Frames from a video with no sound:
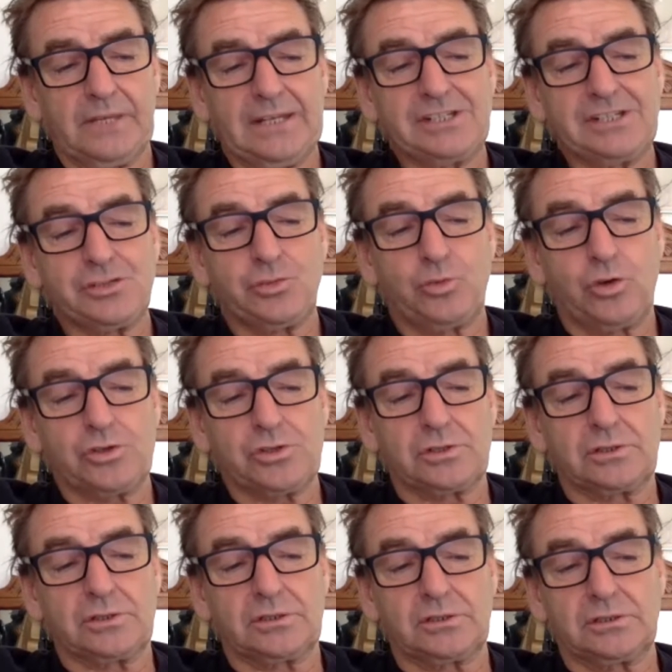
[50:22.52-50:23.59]
just
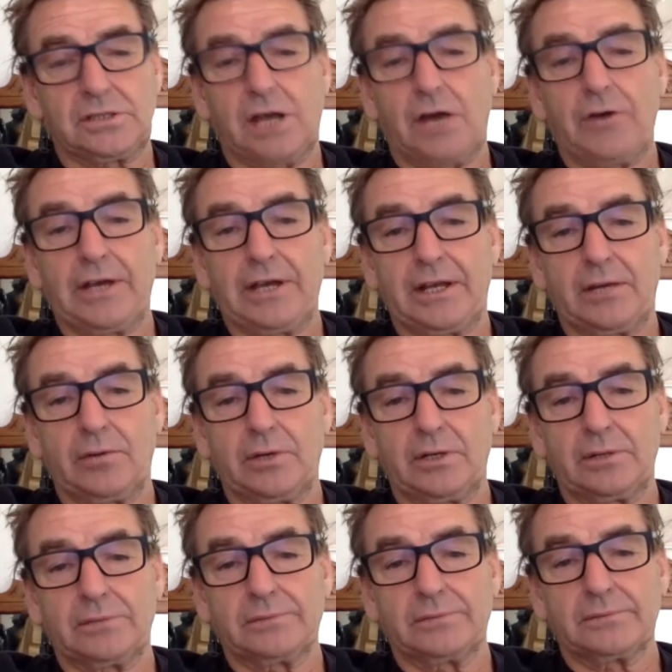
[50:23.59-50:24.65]
wasn't going
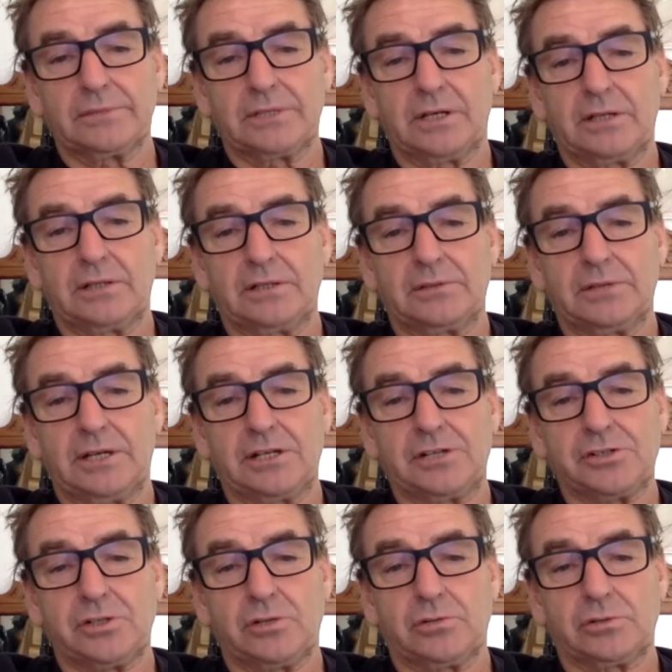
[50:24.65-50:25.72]
anywhere. The
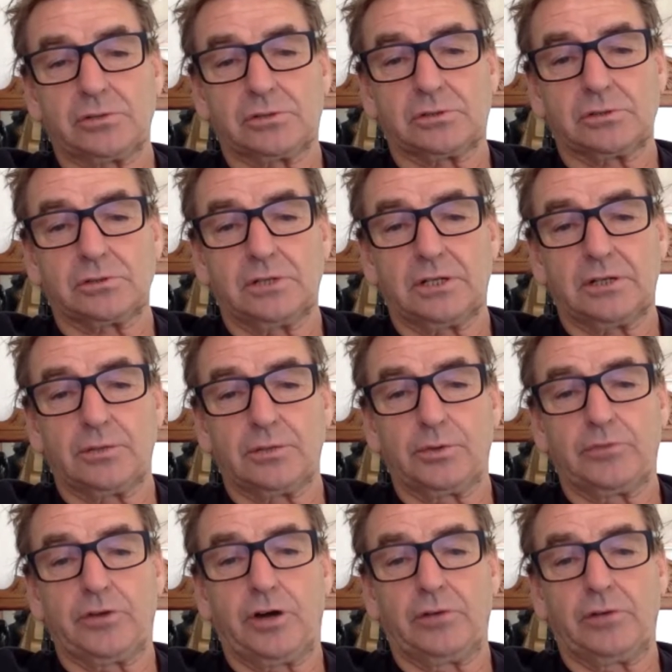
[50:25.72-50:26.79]
NSL was like a
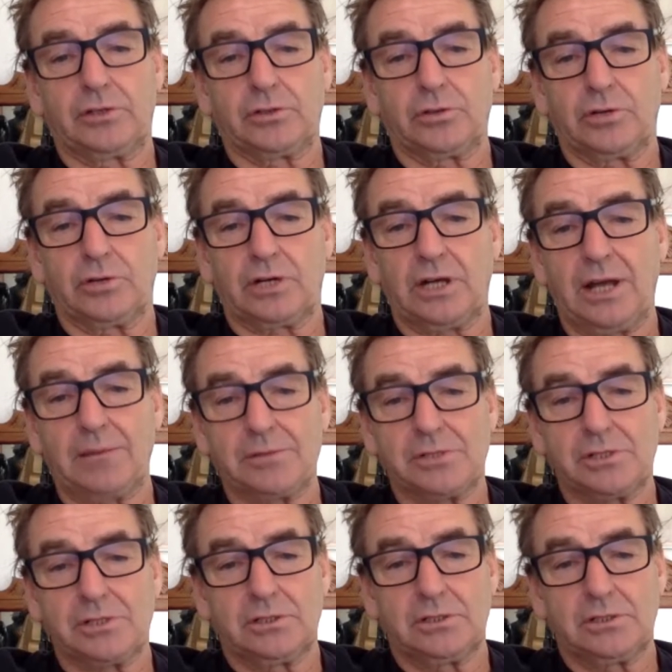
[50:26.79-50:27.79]
revolving door of clubs.